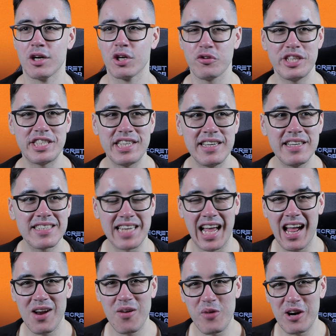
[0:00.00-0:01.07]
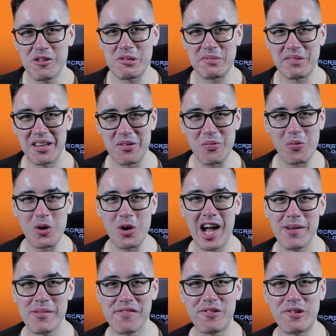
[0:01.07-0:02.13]
Greetings and welcome to the
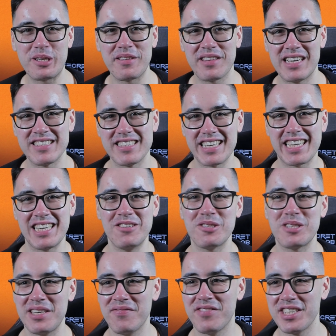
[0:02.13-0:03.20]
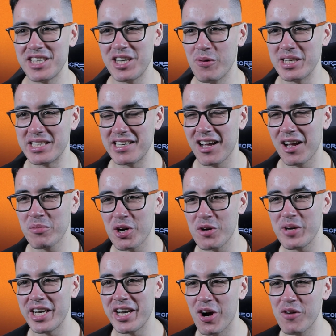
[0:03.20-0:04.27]
Warhammer 40,000 kill team video, where today I'm
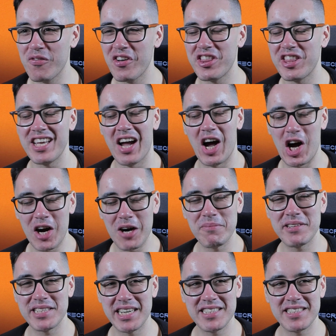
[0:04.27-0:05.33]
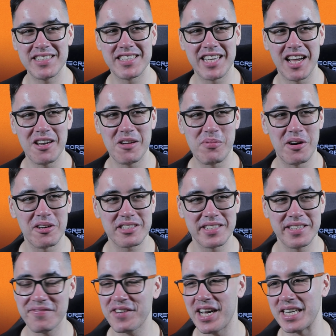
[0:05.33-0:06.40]
going over the updated Gellerpox
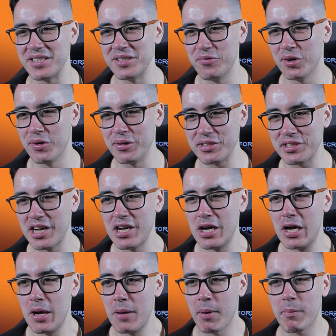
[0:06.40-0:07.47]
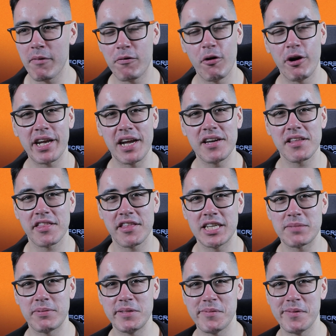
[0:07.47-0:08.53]
Infected rules. But before we get into things,
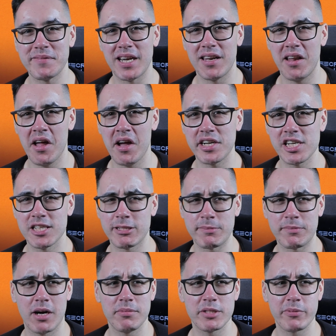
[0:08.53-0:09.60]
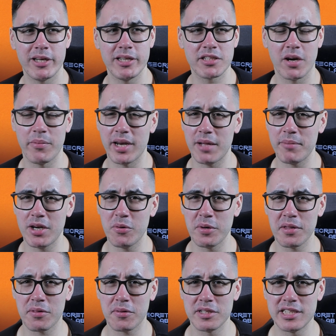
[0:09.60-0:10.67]
please remember to like and subscribe as well as comment. Let me know what you
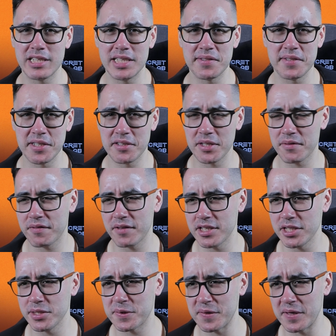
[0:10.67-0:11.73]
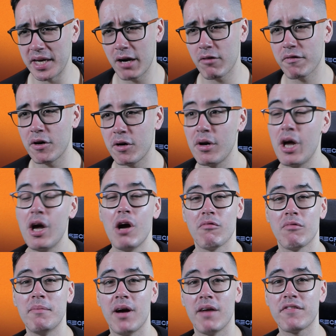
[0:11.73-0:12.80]
thought of today's video. Did you find it useful and helpful?
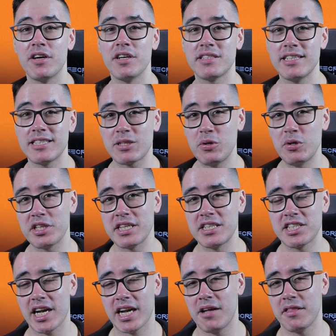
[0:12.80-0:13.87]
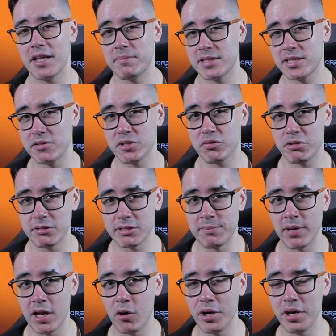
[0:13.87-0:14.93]
Remember, I've got a Discord you can check out in the episode description
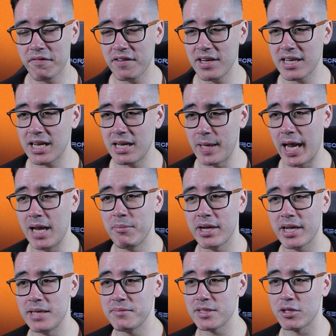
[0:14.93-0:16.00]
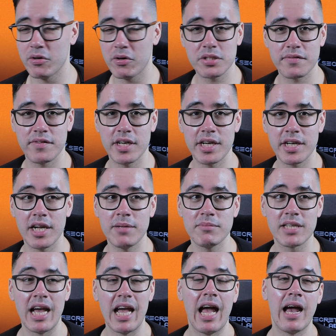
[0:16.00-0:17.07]
below, and a Filling Element Games and Crossfire Games,
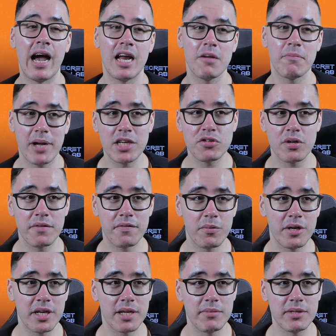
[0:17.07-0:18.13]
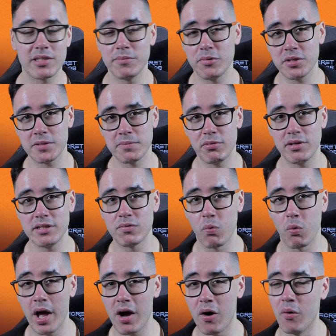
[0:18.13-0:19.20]
and a Patreon if you want to give me some more support as
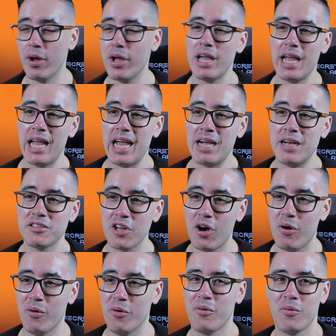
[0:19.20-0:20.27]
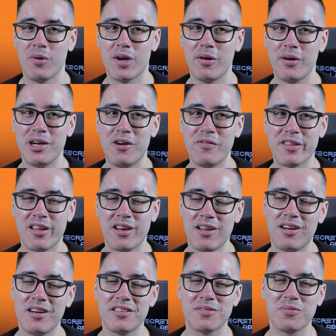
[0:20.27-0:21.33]
well. So, we're going over the
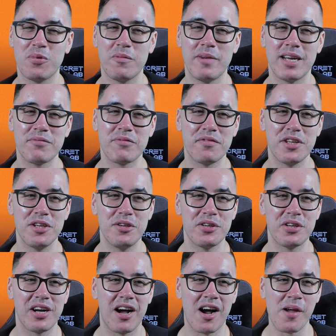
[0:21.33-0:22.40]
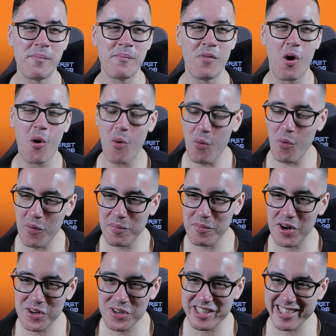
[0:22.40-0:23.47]
last Warband review. I'm
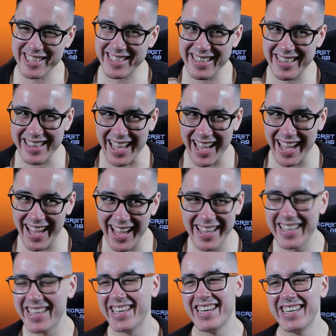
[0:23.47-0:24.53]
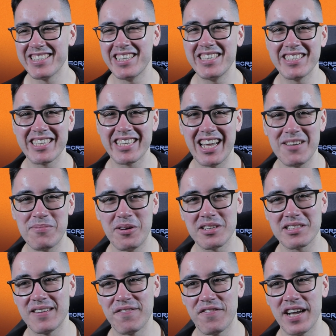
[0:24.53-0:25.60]
almost there. So these are Gellerpox
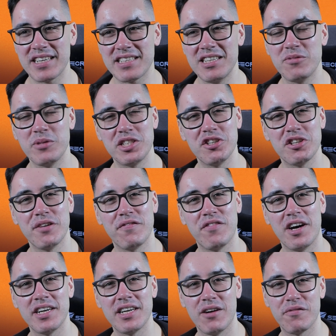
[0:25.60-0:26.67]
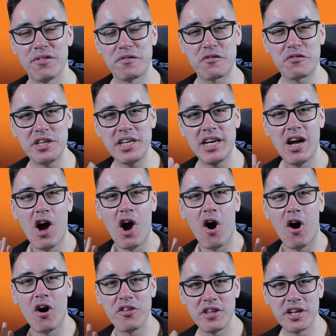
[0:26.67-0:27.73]
Infected, which you can find out for free
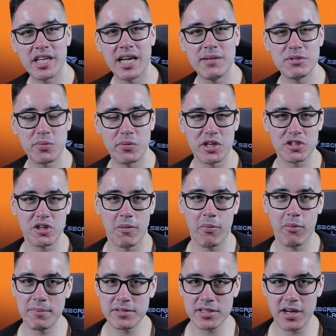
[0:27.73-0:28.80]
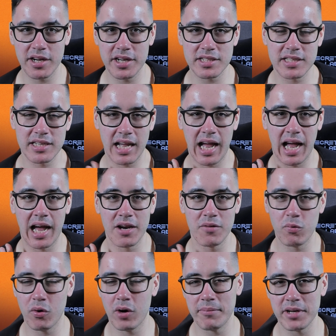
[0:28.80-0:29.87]
on the Games Workshop website and
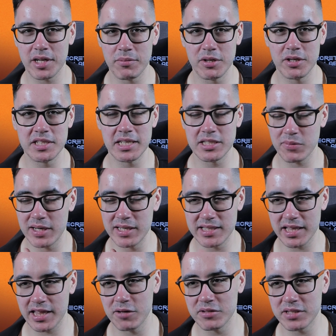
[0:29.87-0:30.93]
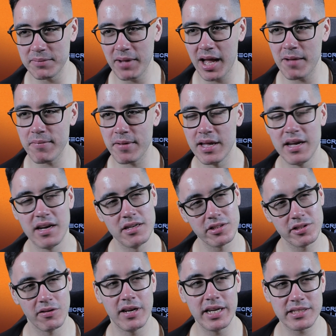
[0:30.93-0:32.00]
Warhammer community, as well as the Kill Team app.
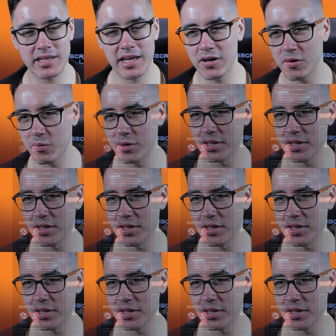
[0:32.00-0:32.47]
So let's get on with